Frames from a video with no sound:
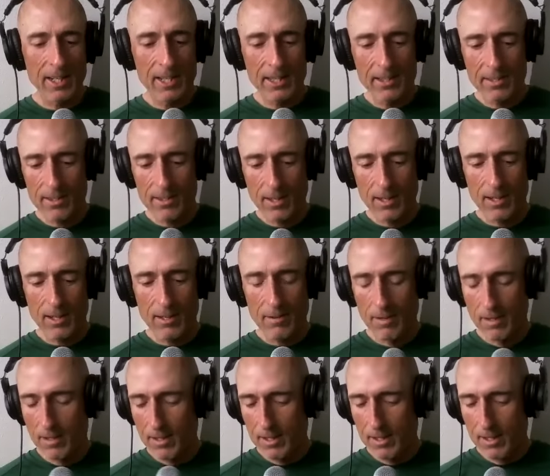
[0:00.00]
it's uh,
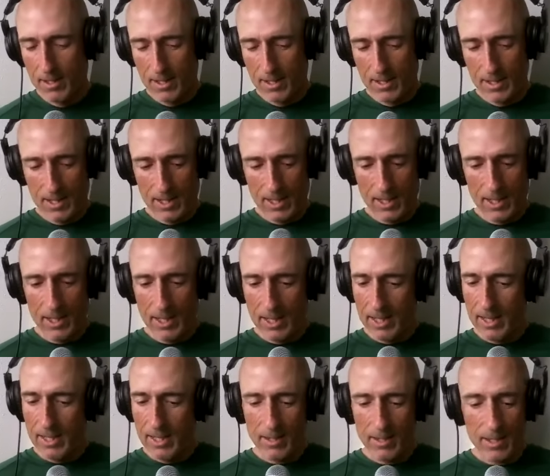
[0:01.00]

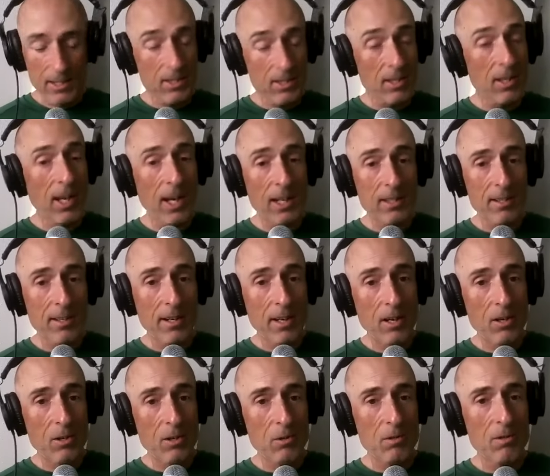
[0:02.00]
it's a lot to
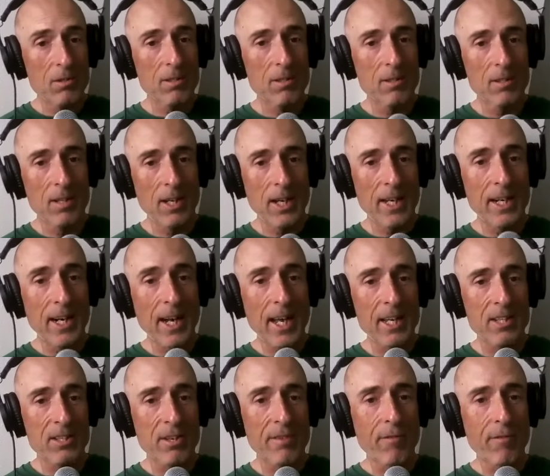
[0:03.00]
know, and it
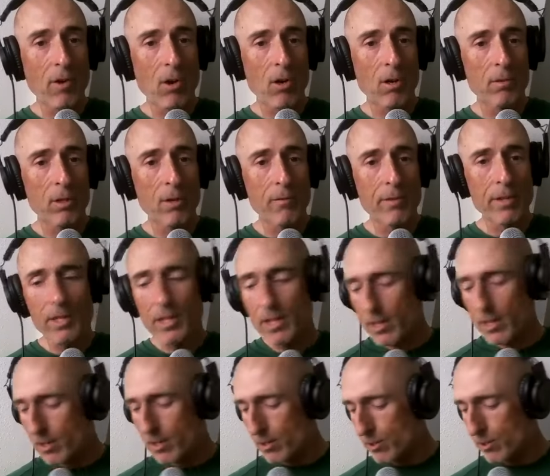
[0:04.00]
has evolved over the
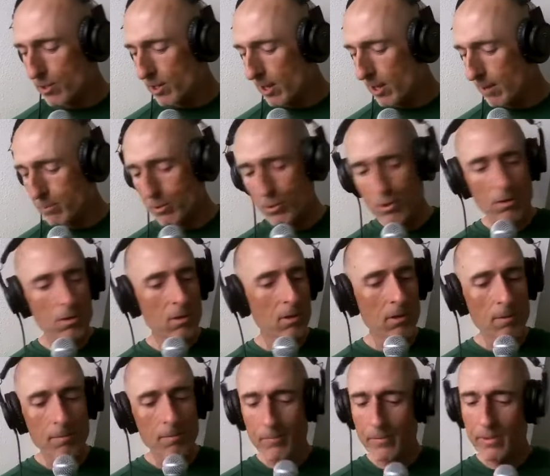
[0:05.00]
years, and I'm
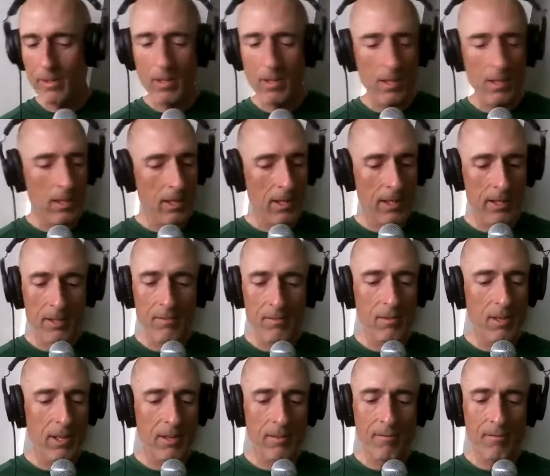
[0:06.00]
sure in
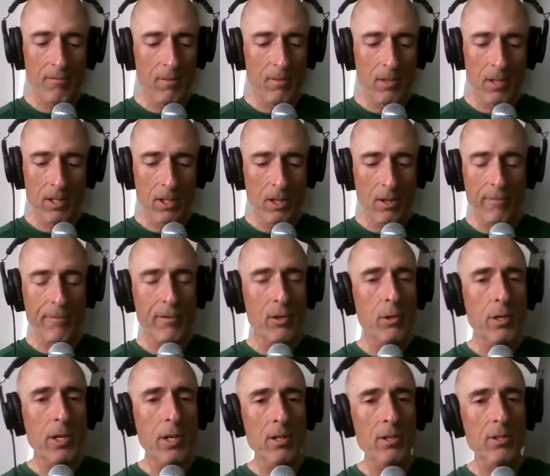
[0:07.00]
in another few
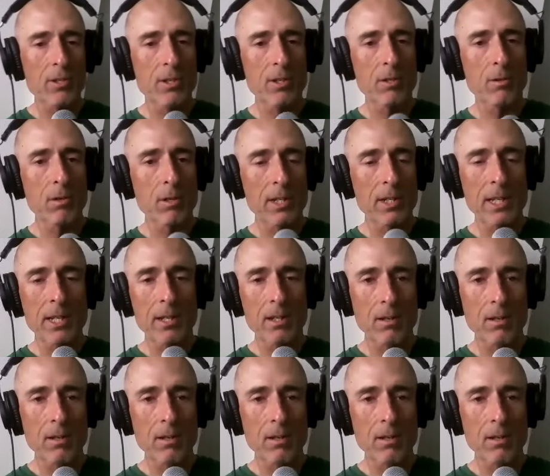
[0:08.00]
years it'll